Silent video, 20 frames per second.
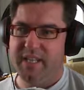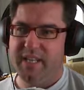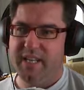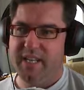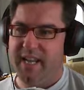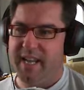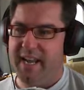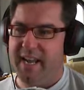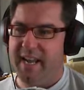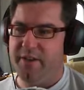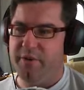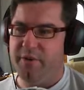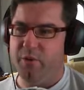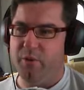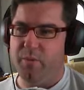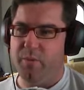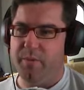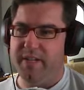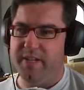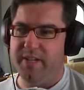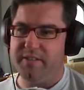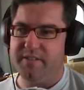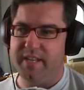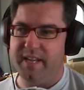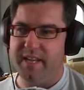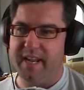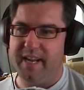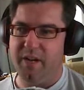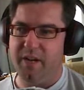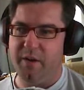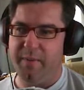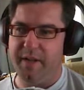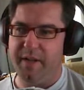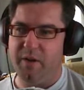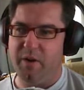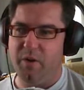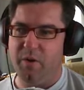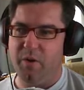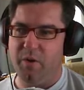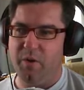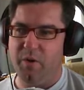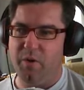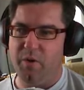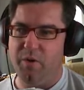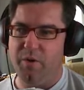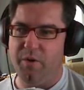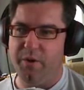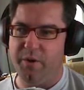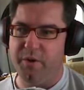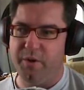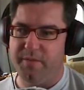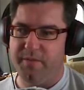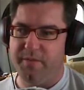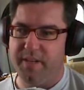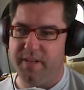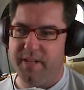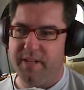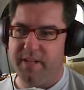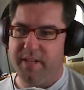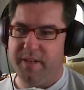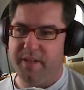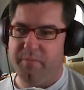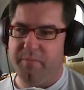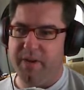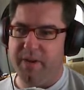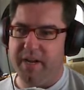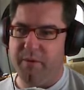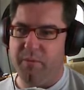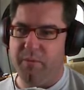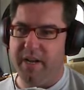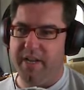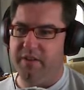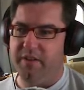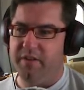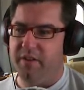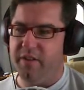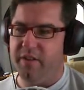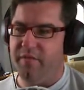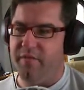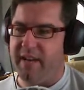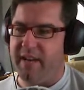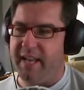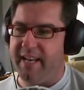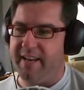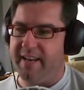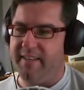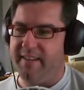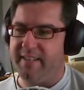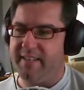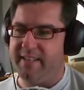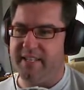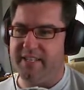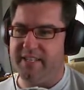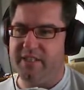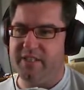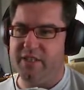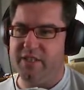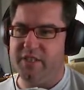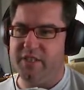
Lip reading: and your all wheels, and it'll be all good. But when you're on the flat like this, you just